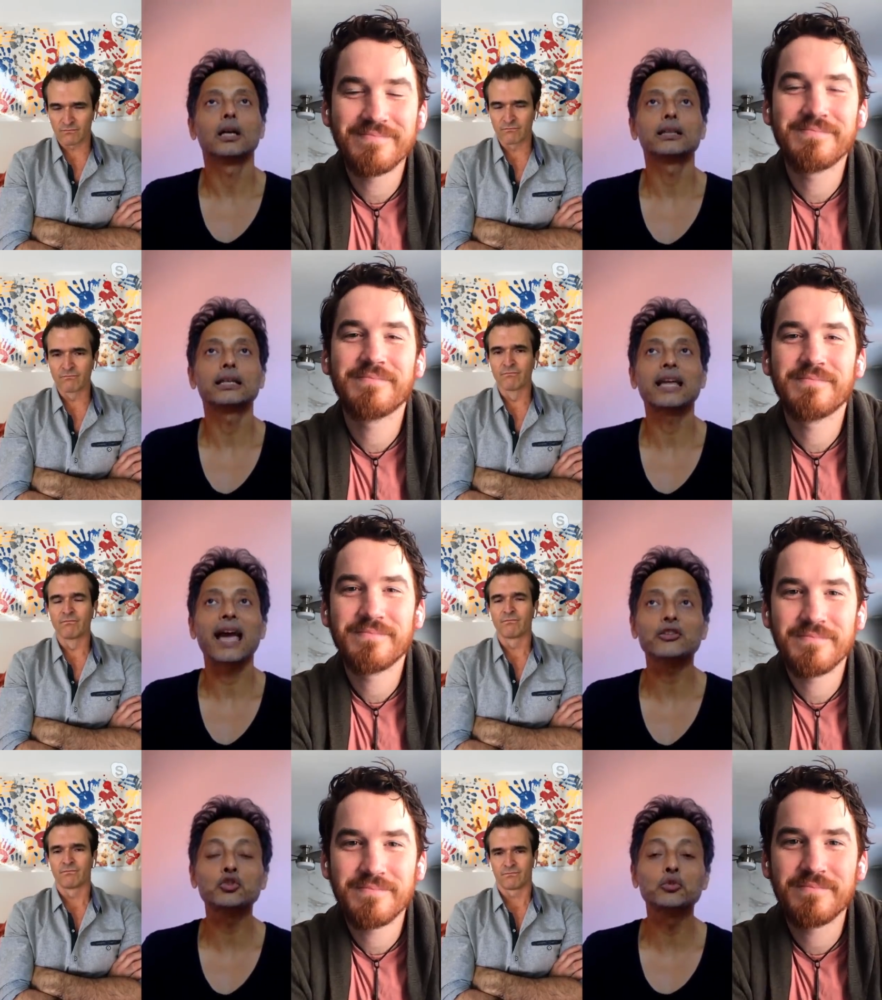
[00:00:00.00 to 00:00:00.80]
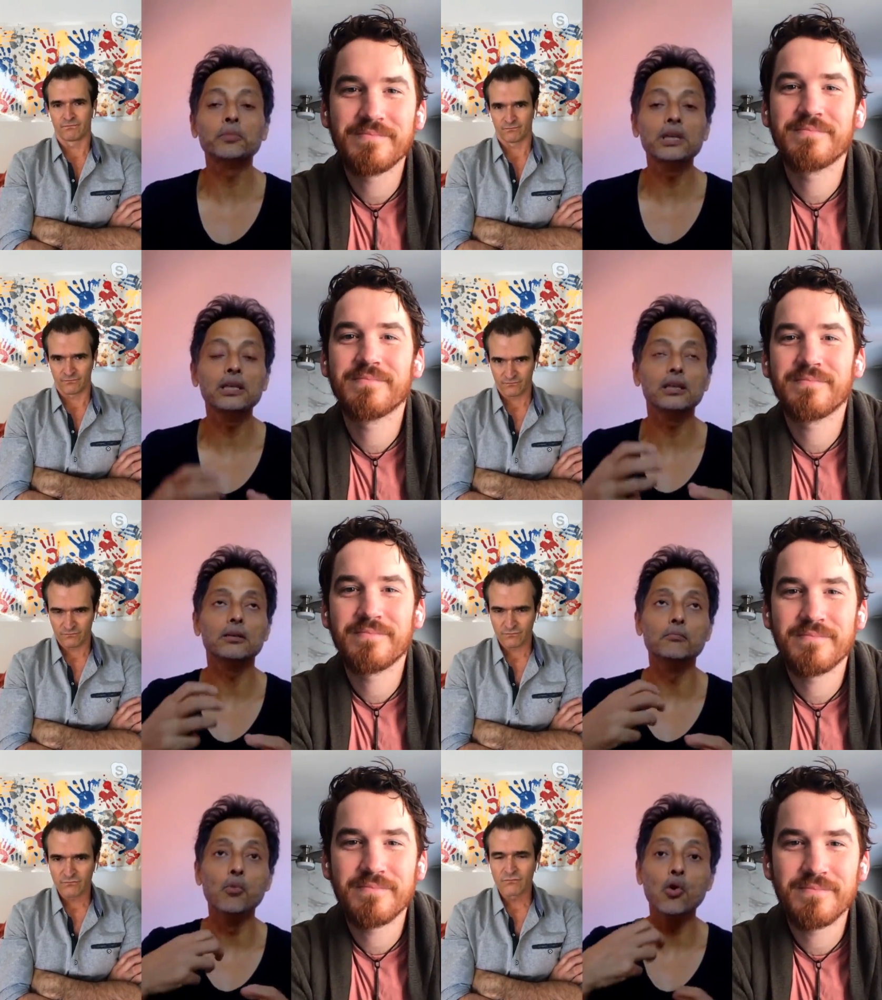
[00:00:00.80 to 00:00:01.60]
Speaker 1: That has to
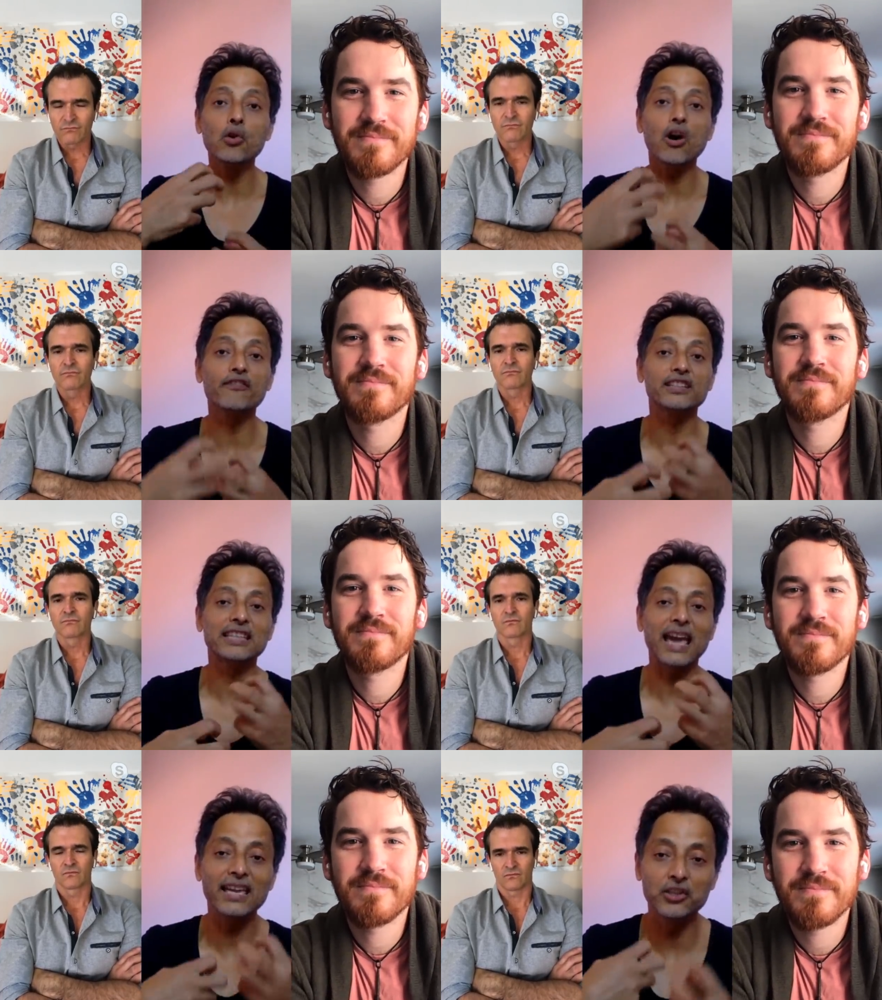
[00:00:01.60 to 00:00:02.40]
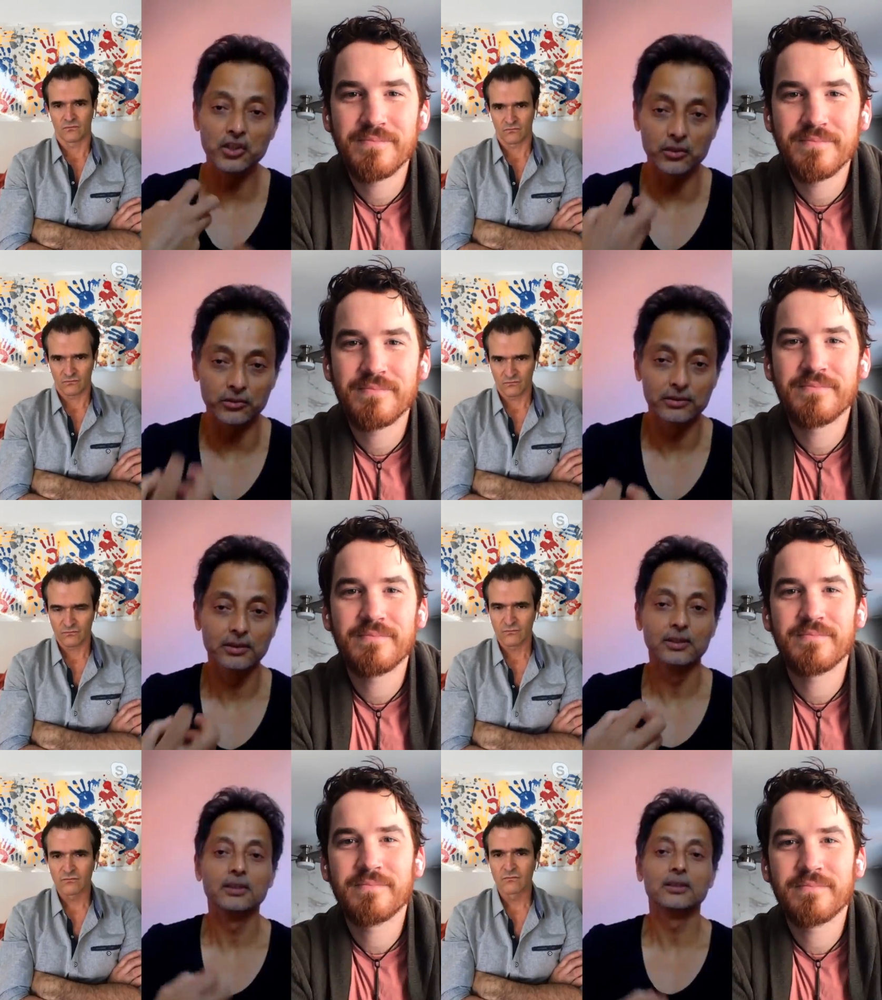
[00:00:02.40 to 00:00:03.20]
be more of a thank you
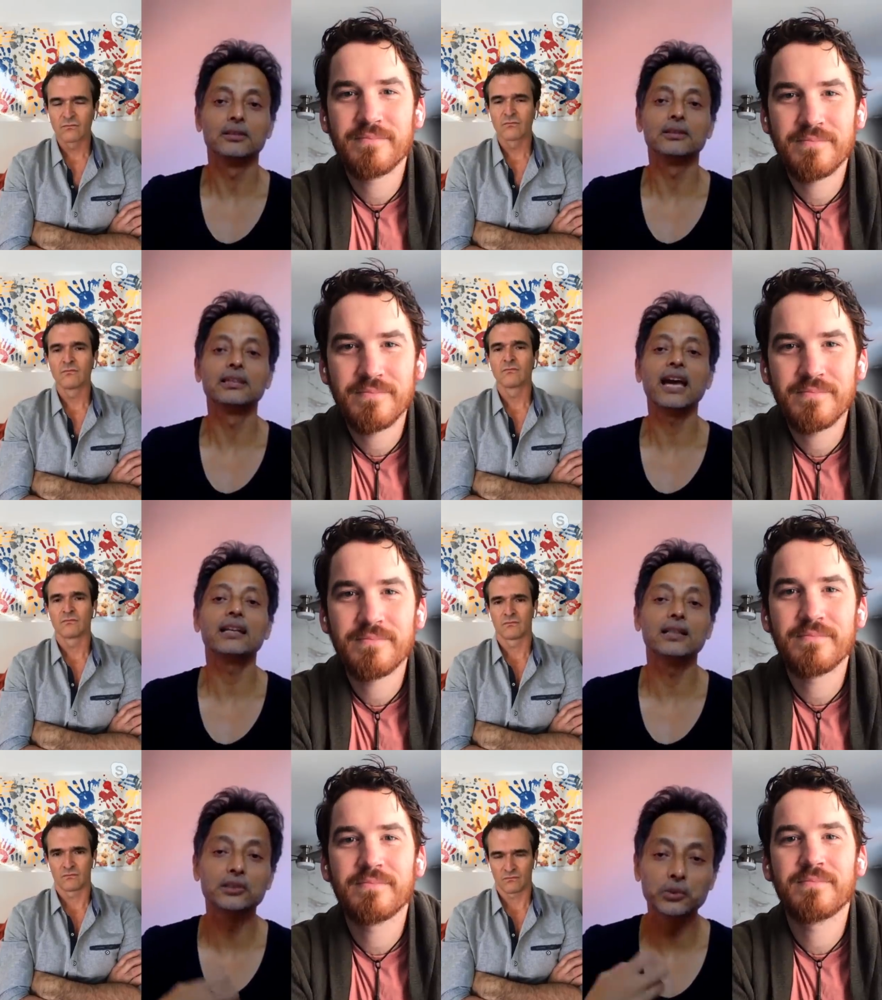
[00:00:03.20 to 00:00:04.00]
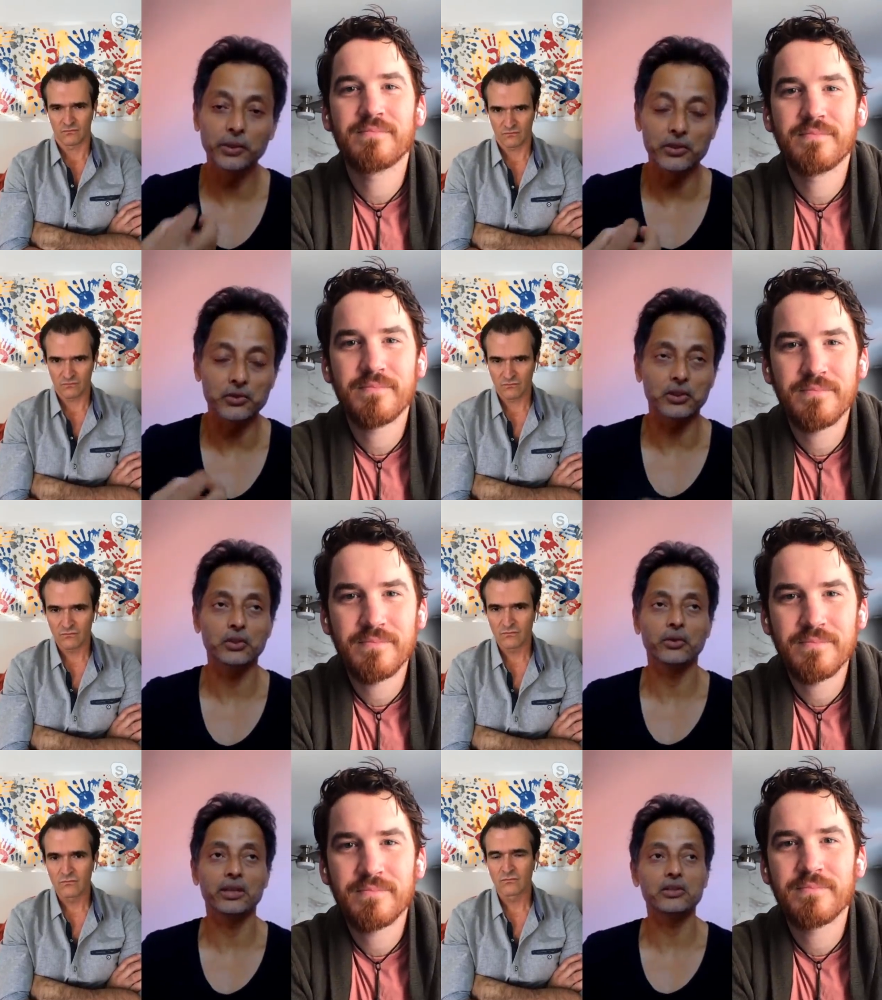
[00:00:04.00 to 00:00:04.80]
than a twist.
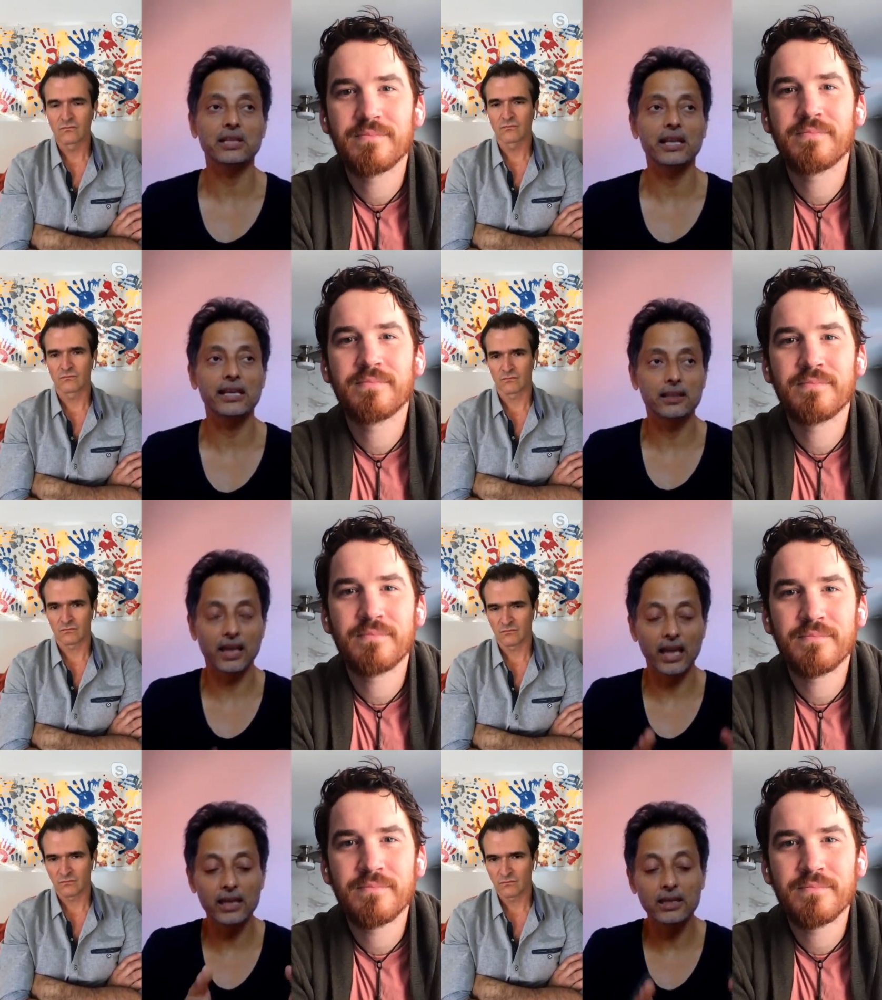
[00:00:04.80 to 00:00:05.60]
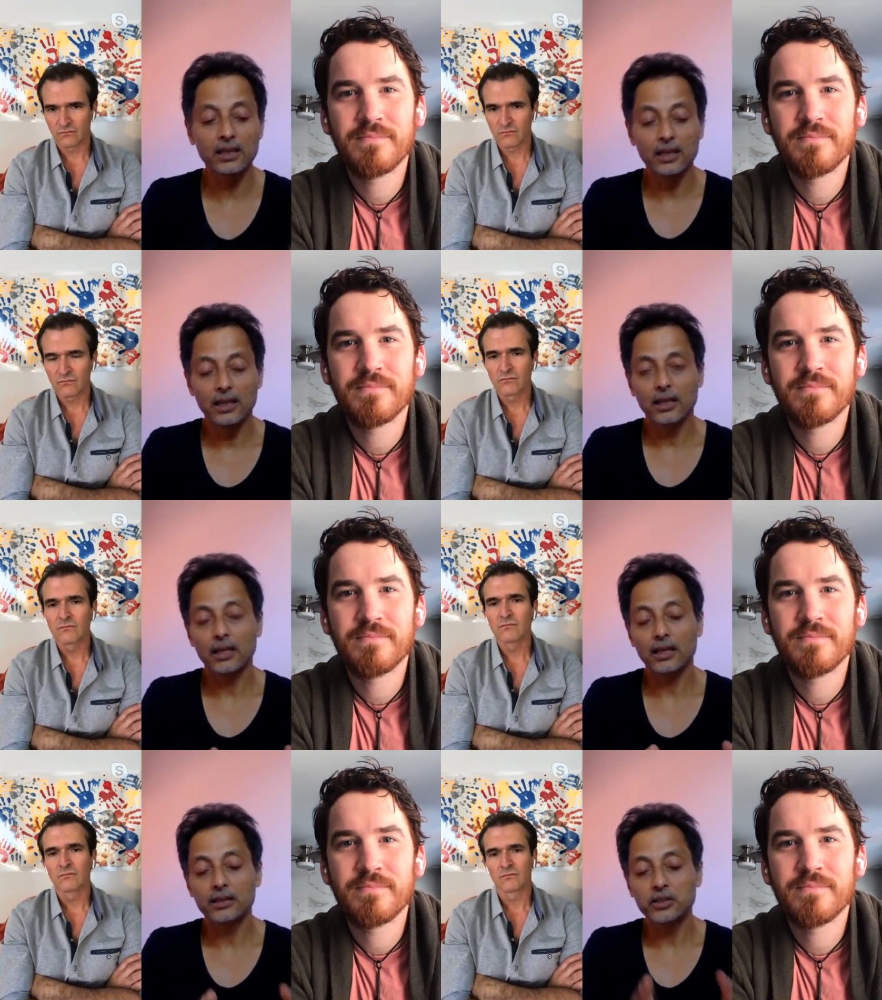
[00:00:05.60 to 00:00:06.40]
You know, it's like, hey,
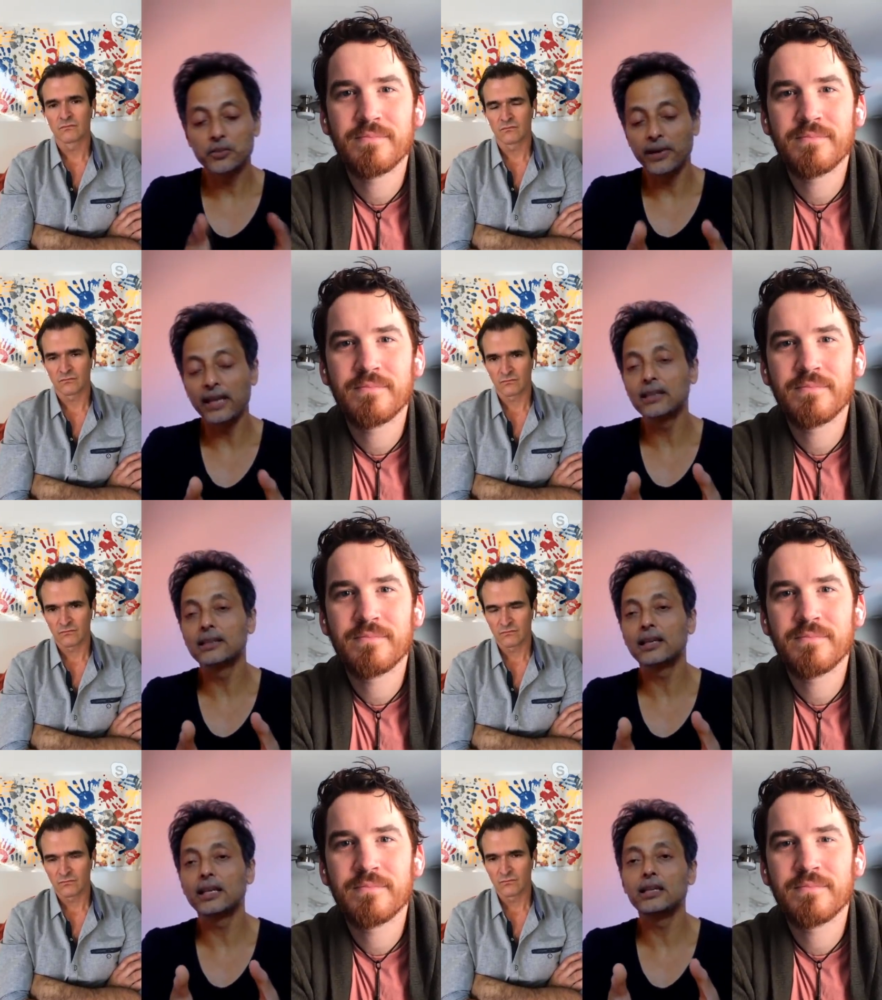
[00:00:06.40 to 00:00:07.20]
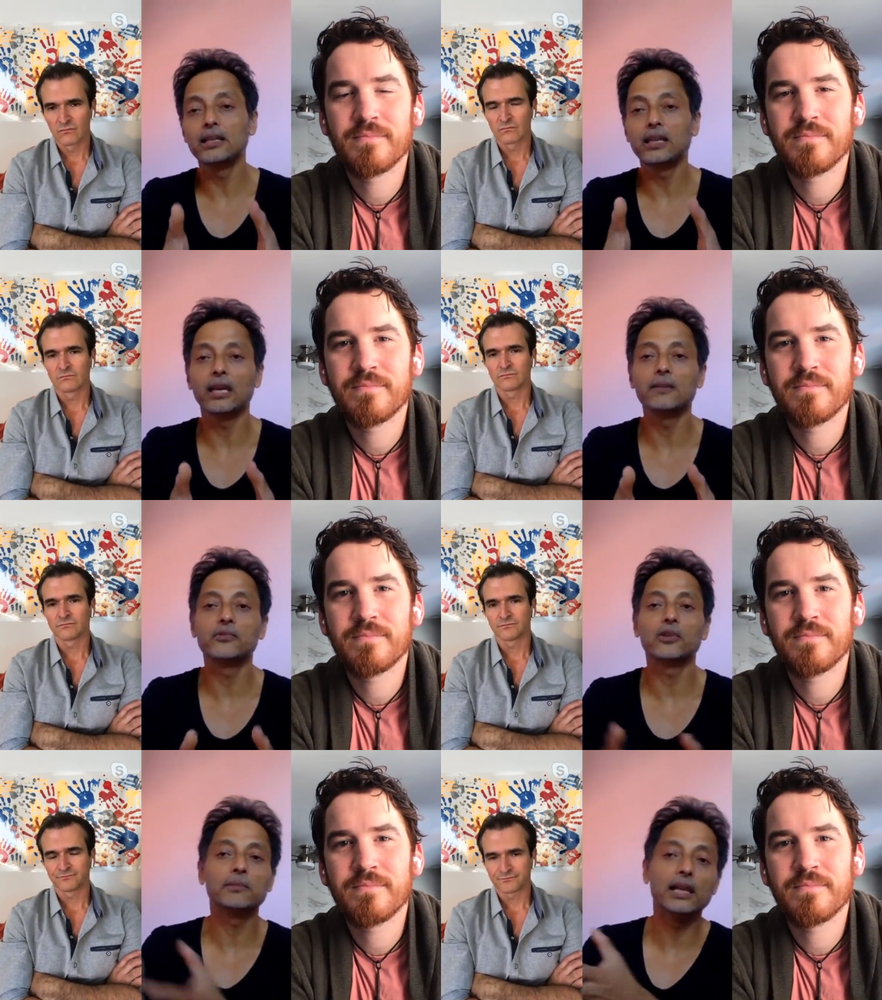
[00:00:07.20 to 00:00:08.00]
this pregnant lady
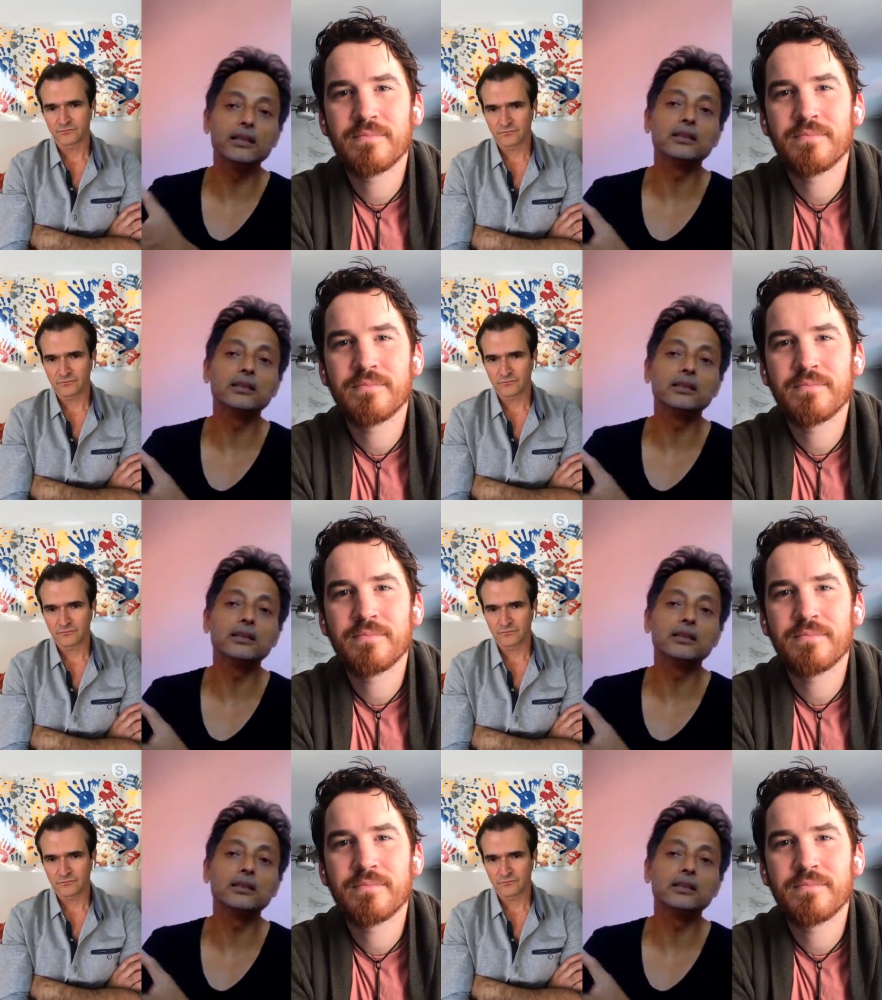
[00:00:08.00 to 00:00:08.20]
came from